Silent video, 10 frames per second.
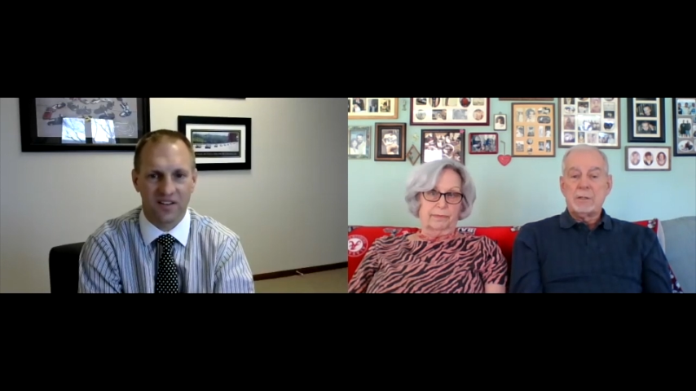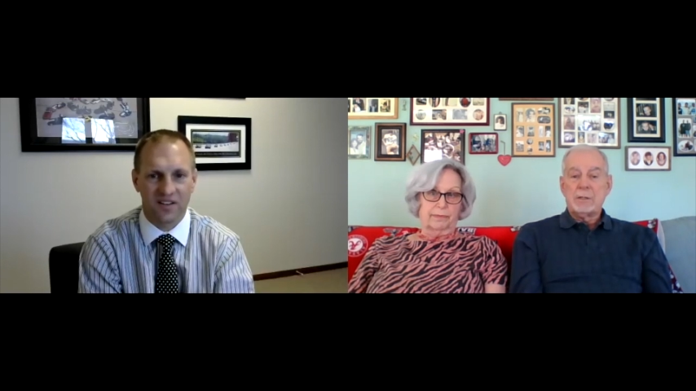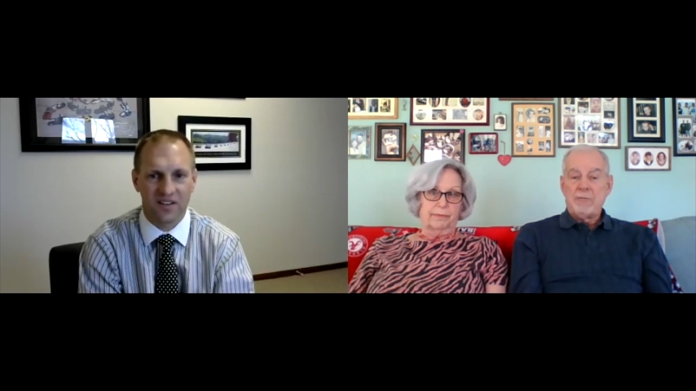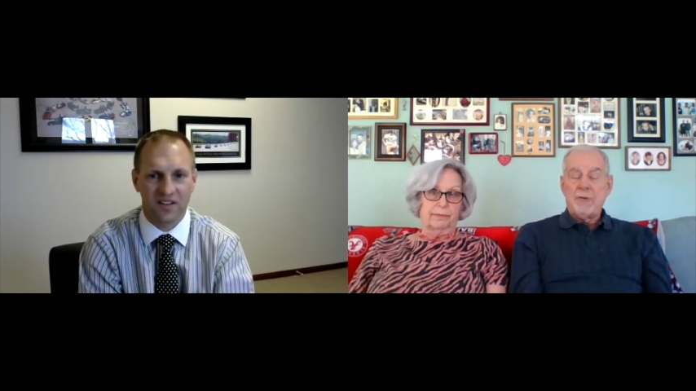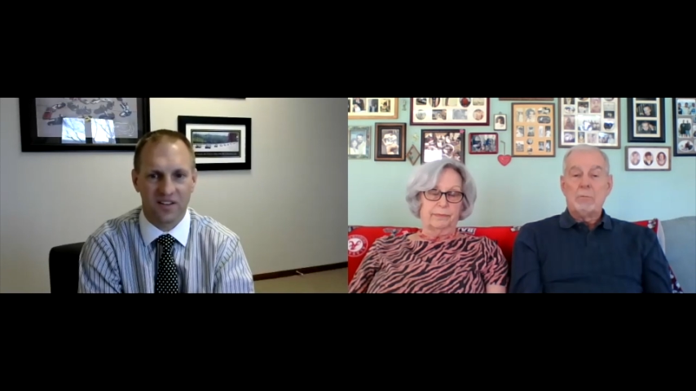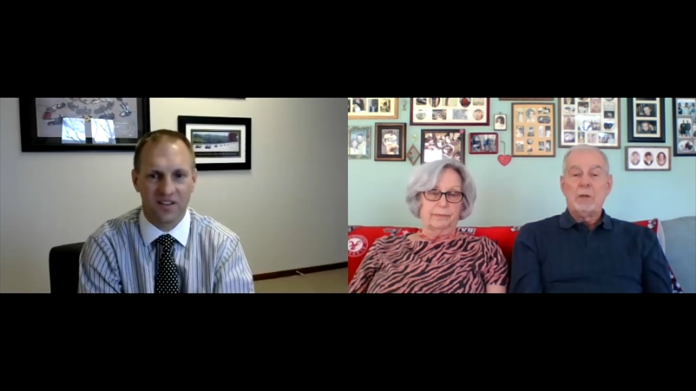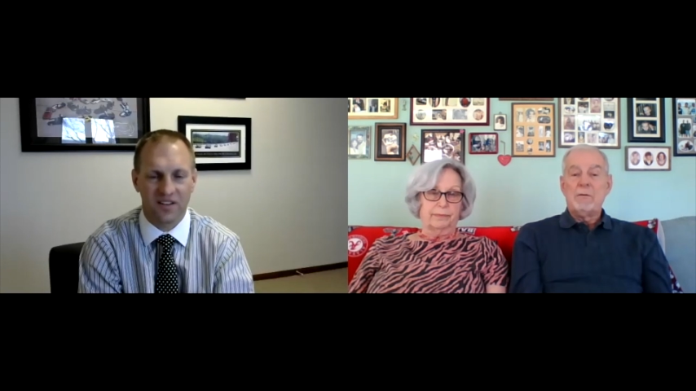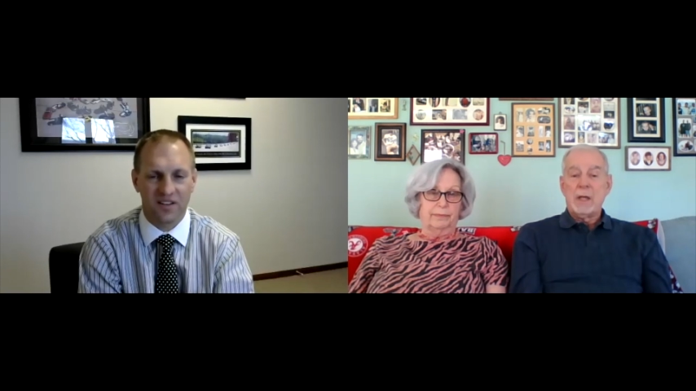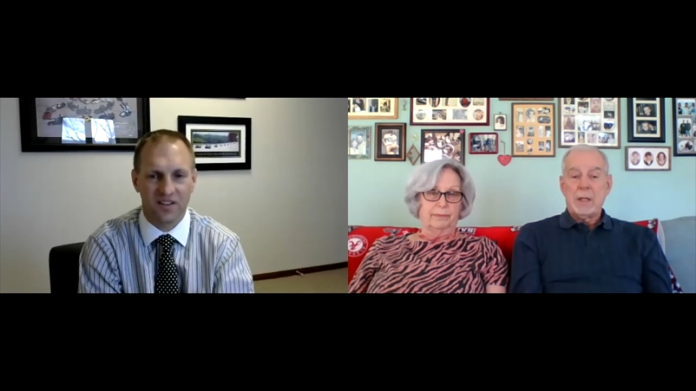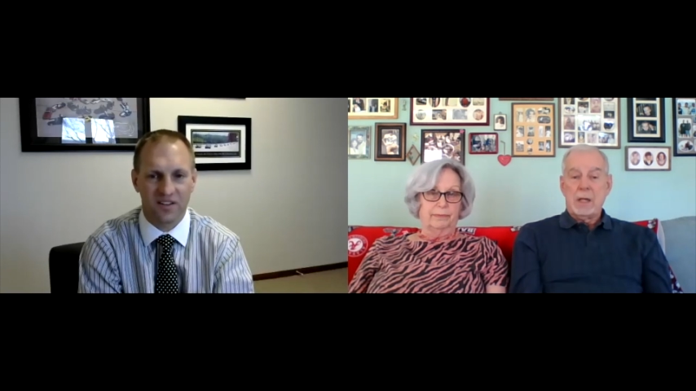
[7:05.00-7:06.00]
Speaker 1: is a
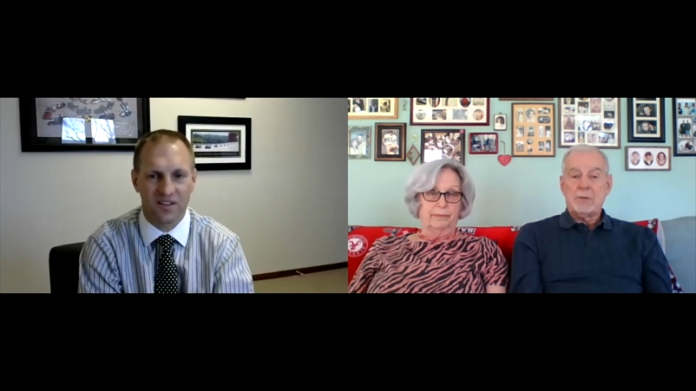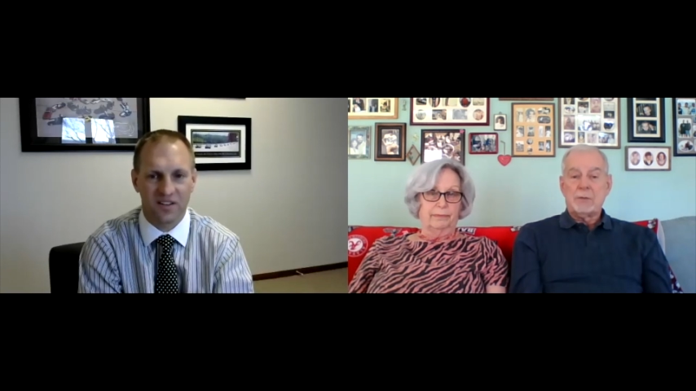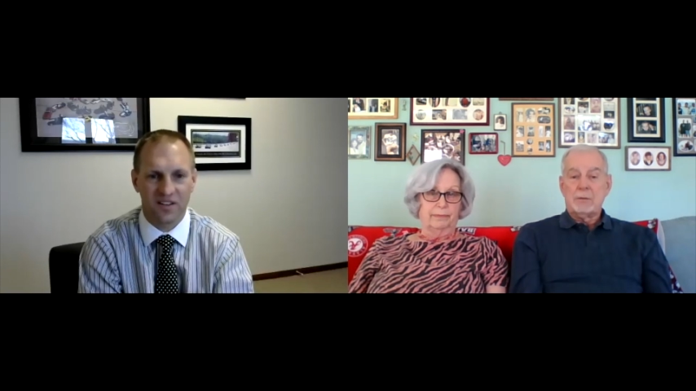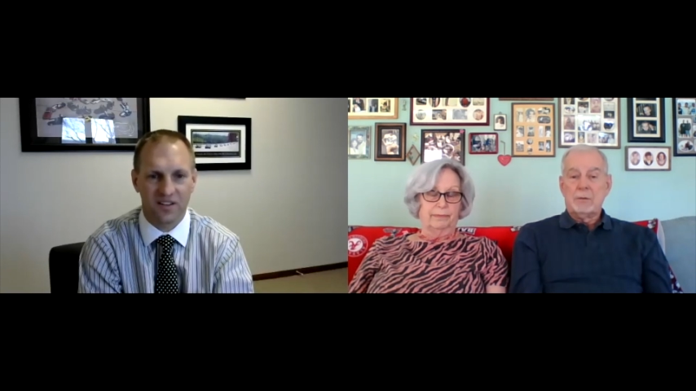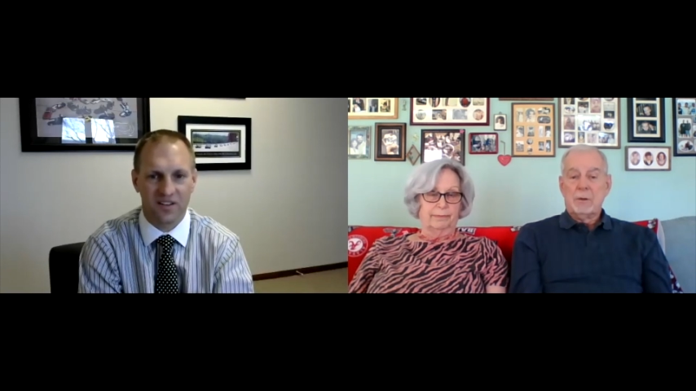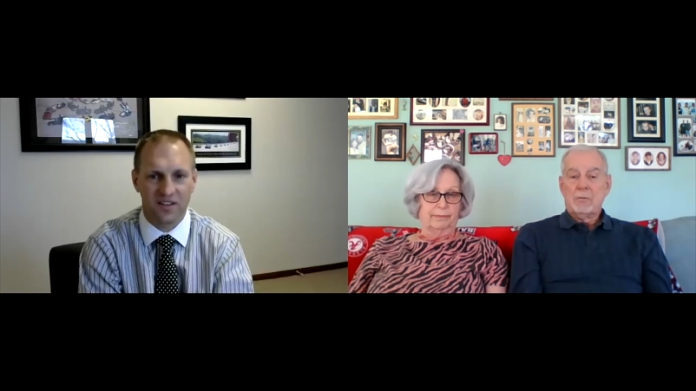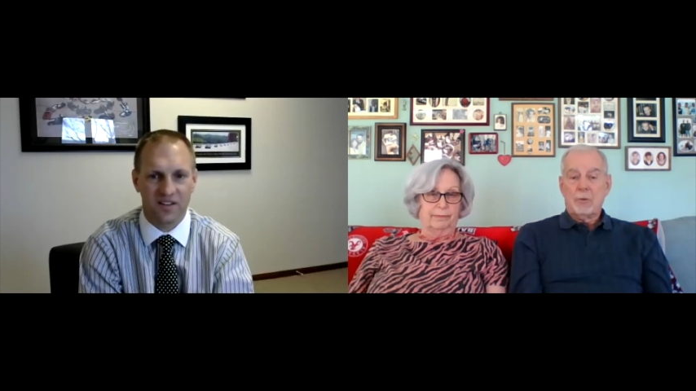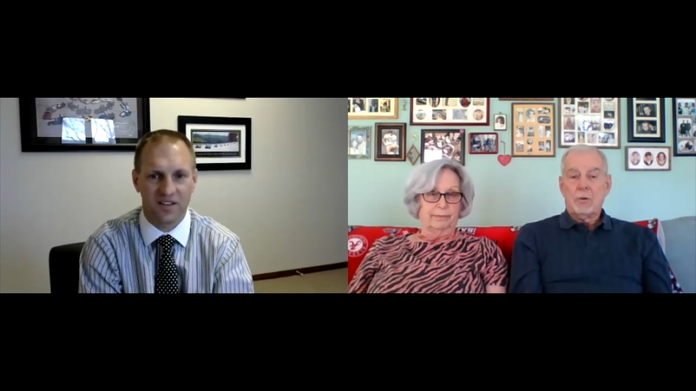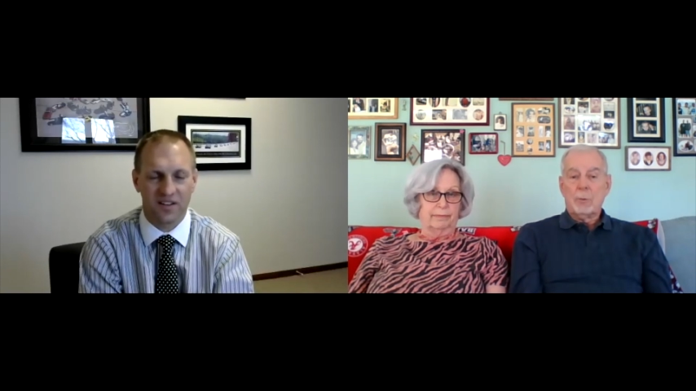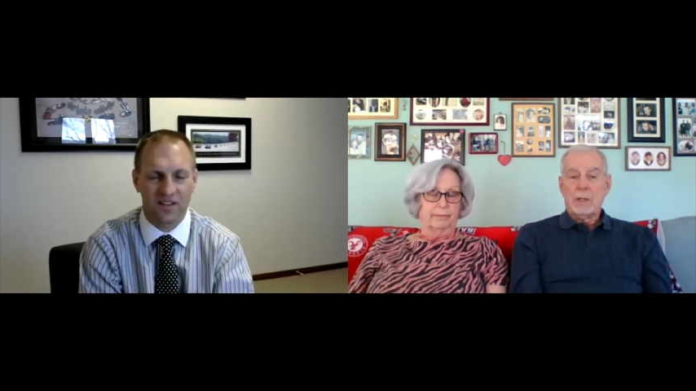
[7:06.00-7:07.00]
family vacation.
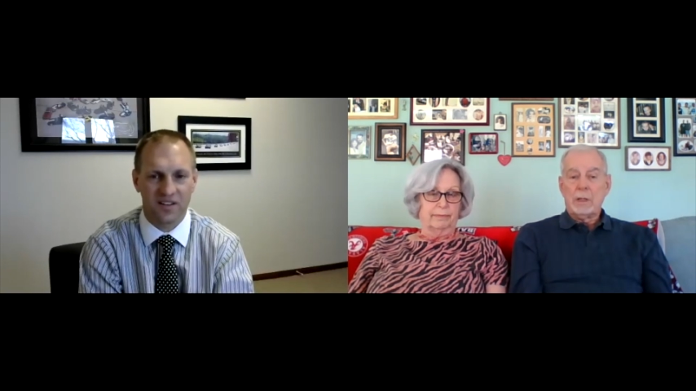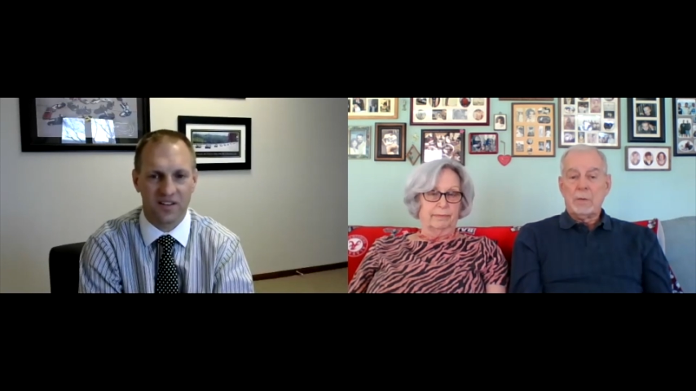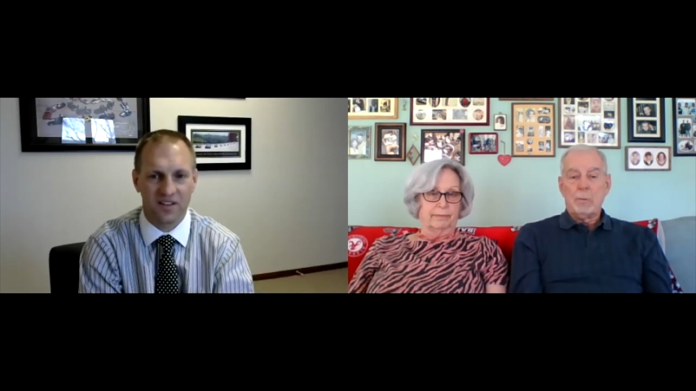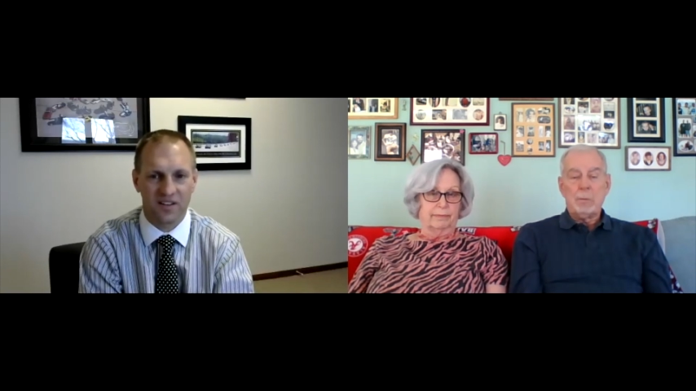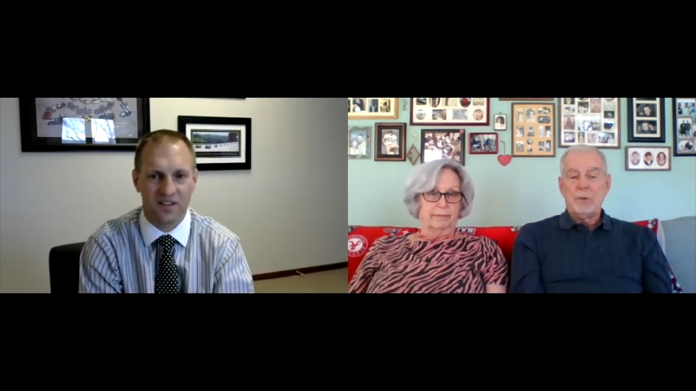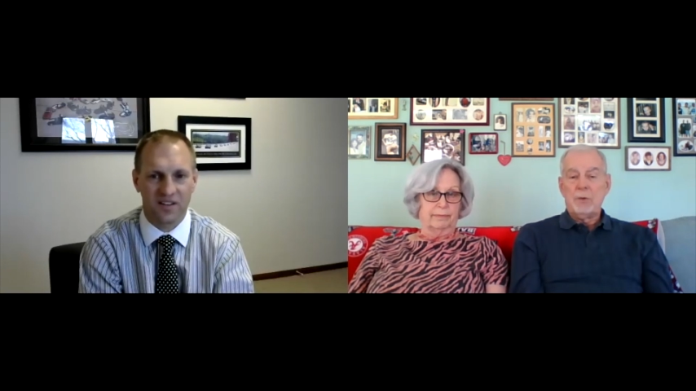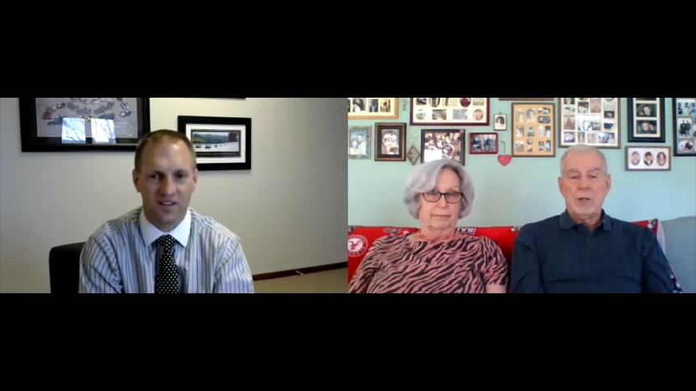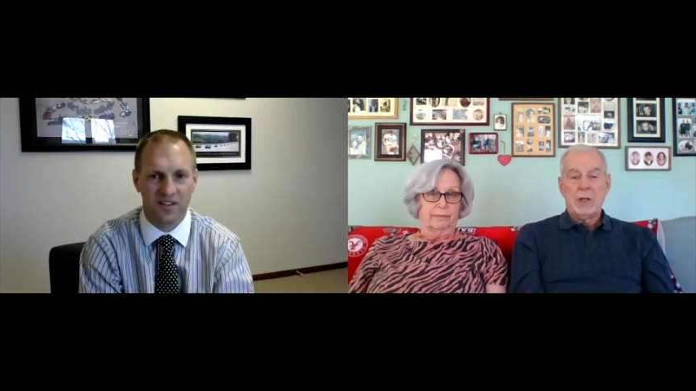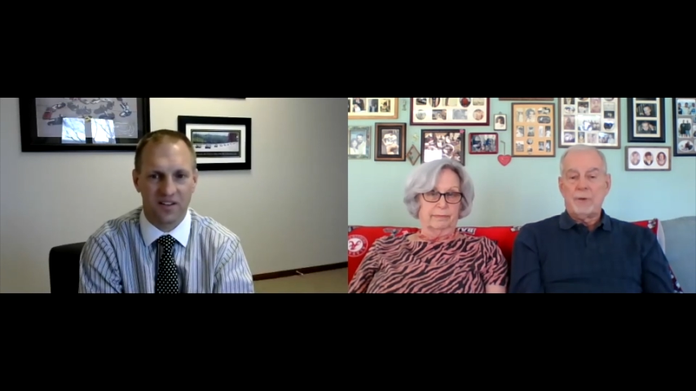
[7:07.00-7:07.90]
We've been doing